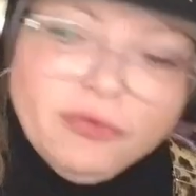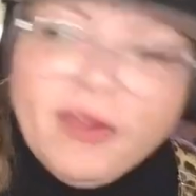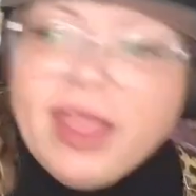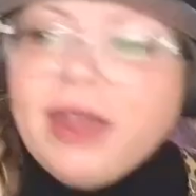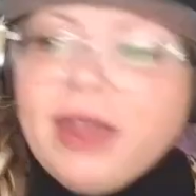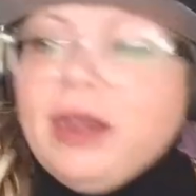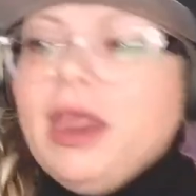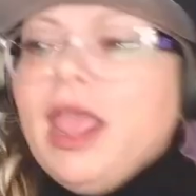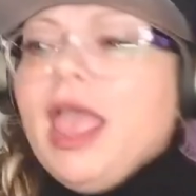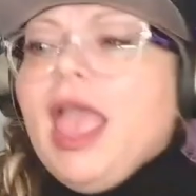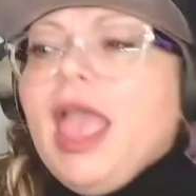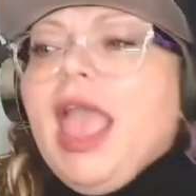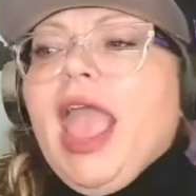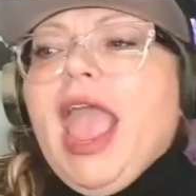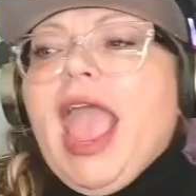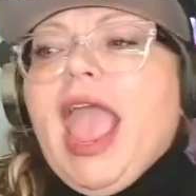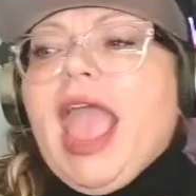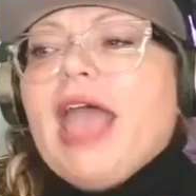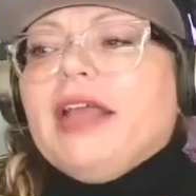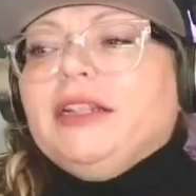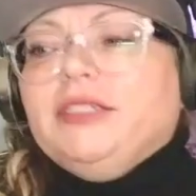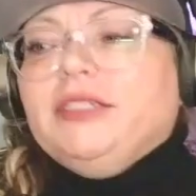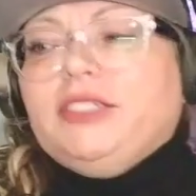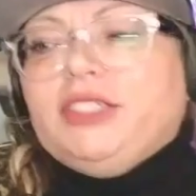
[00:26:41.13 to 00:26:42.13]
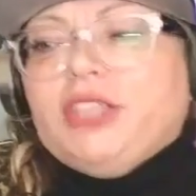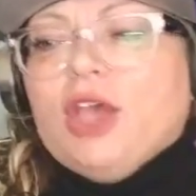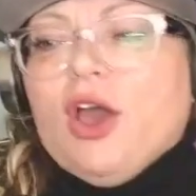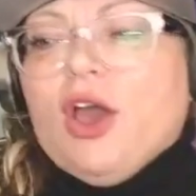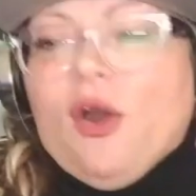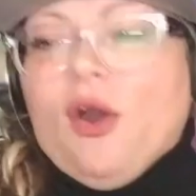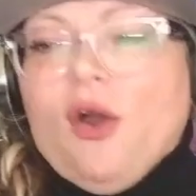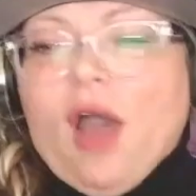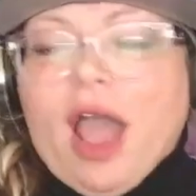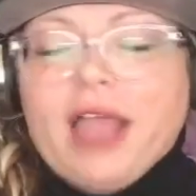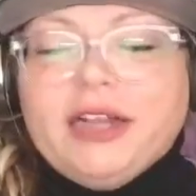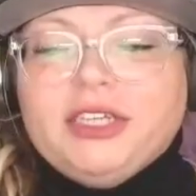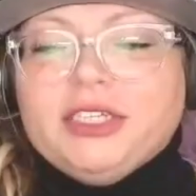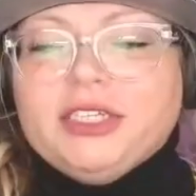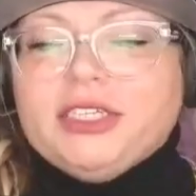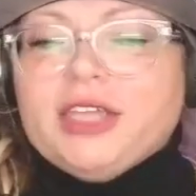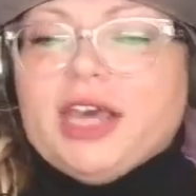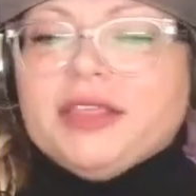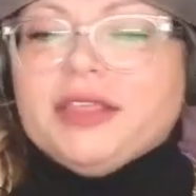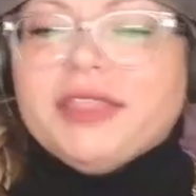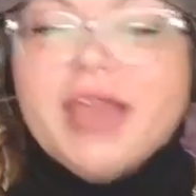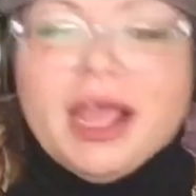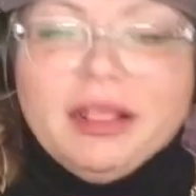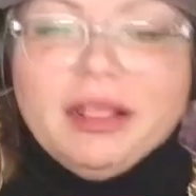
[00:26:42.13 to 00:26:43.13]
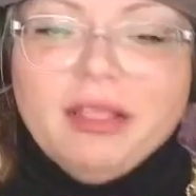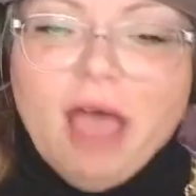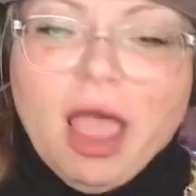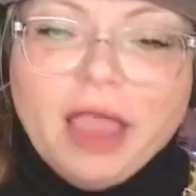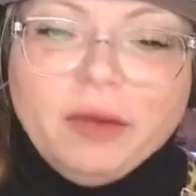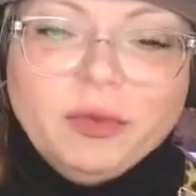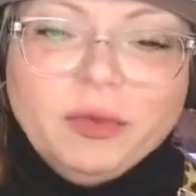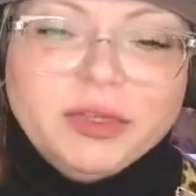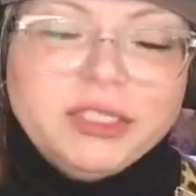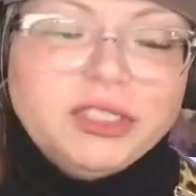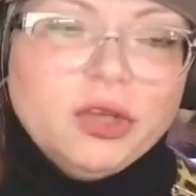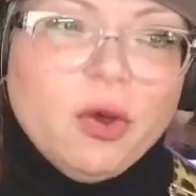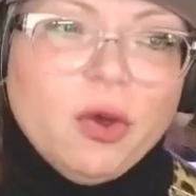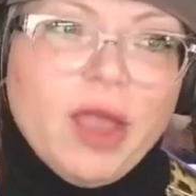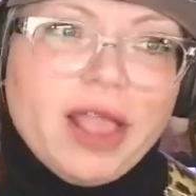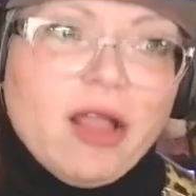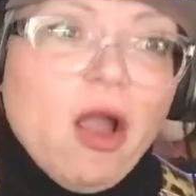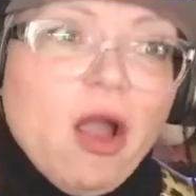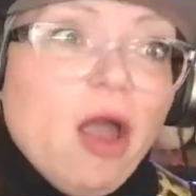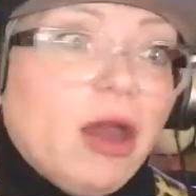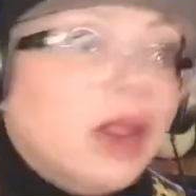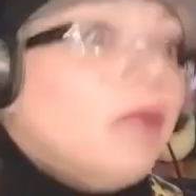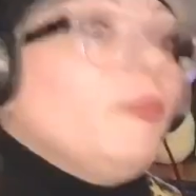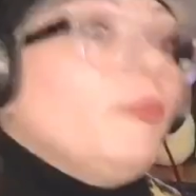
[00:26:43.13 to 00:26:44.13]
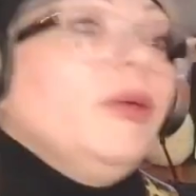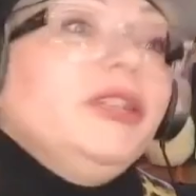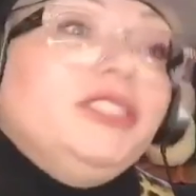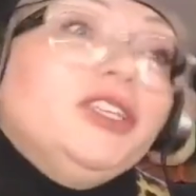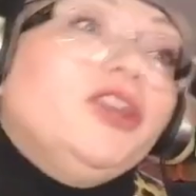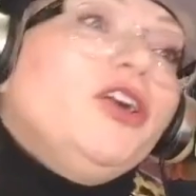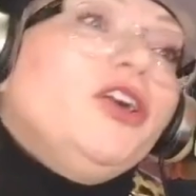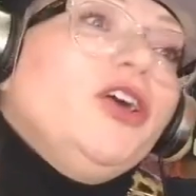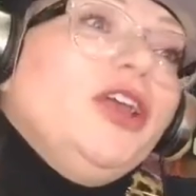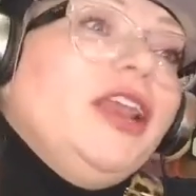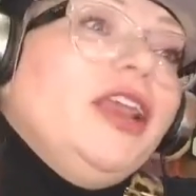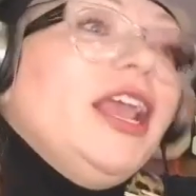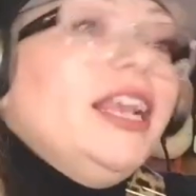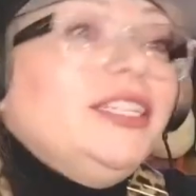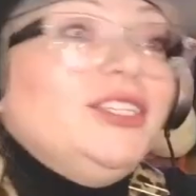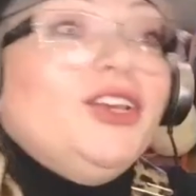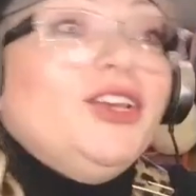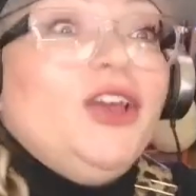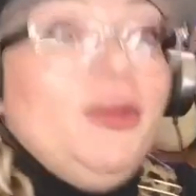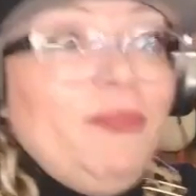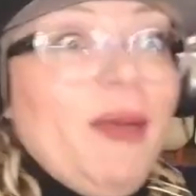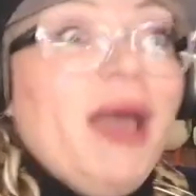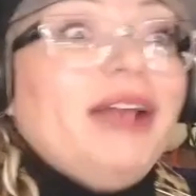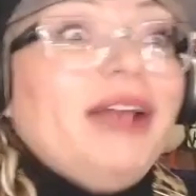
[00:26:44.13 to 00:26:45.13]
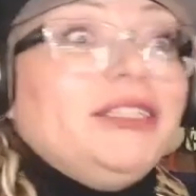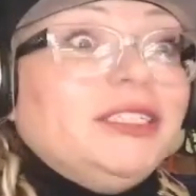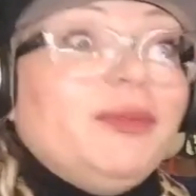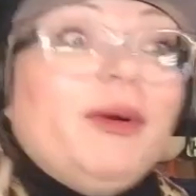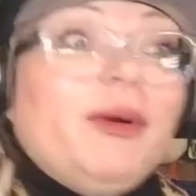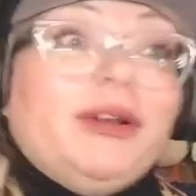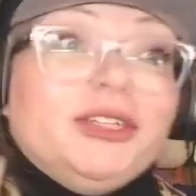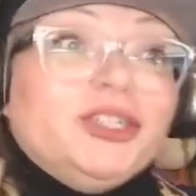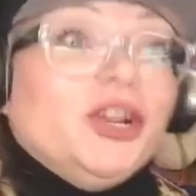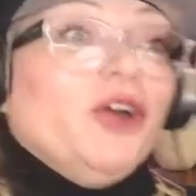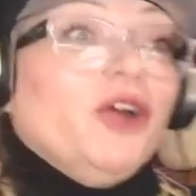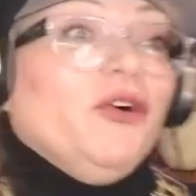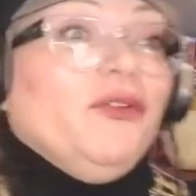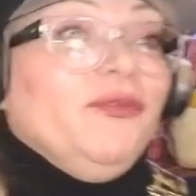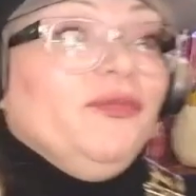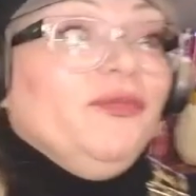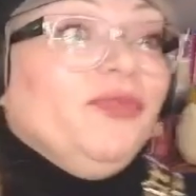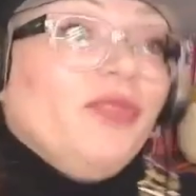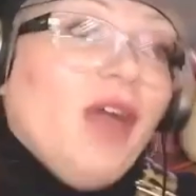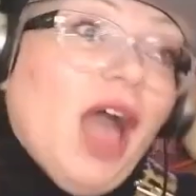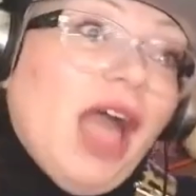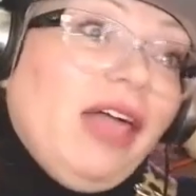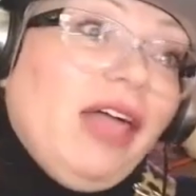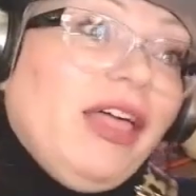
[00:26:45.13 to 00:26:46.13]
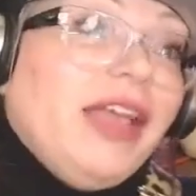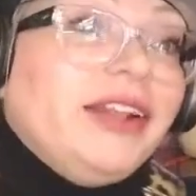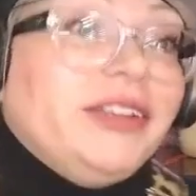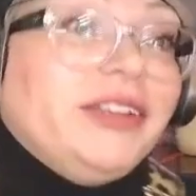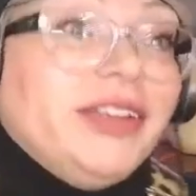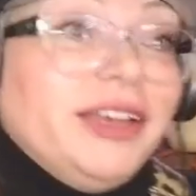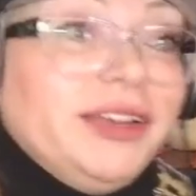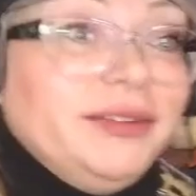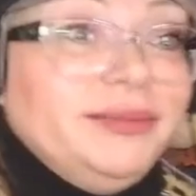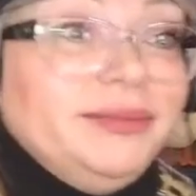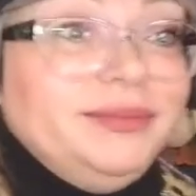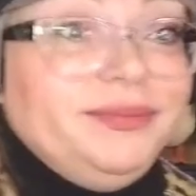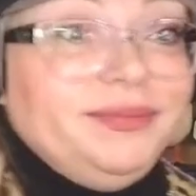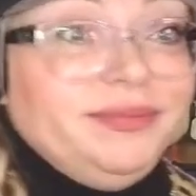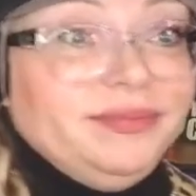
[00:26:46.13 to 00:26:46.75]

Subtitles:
fan. And so I just thought that line was so iconic, but it's a good basketball show. I like it.